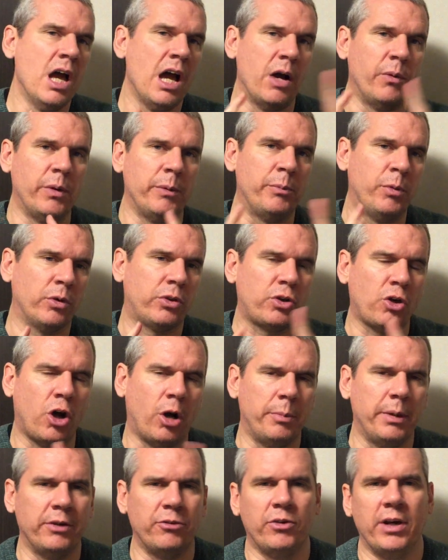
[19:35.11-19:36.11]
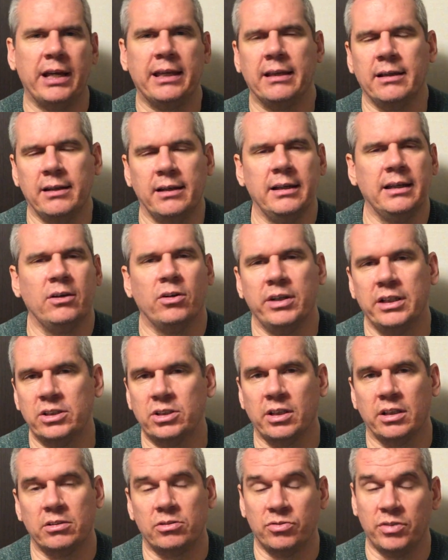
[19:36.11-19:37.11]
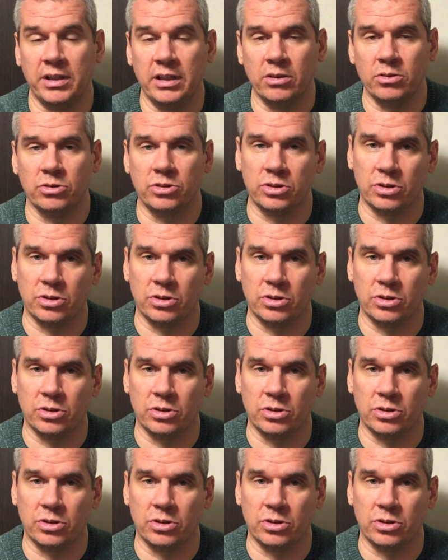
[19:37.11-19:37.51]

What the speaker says: and we both comment regularly on each other's videos.